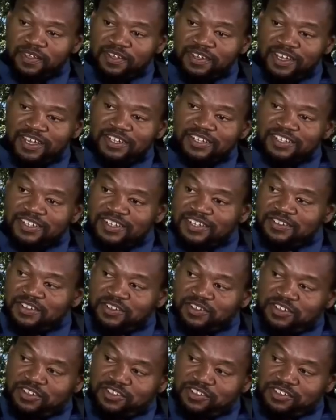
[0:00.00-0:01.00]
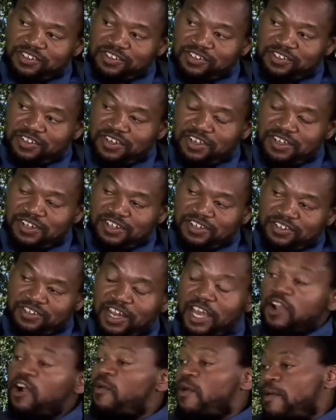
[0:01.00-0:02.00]
In these,
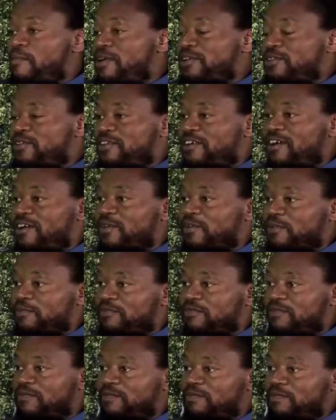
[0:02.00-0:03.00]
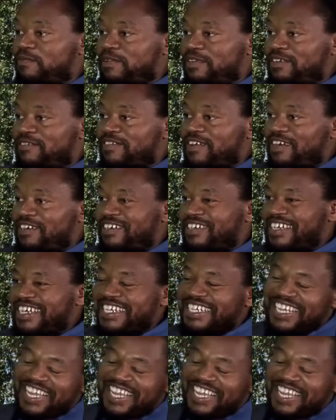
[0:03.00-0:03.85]
like How I Met You on Hollywood Boulevard, it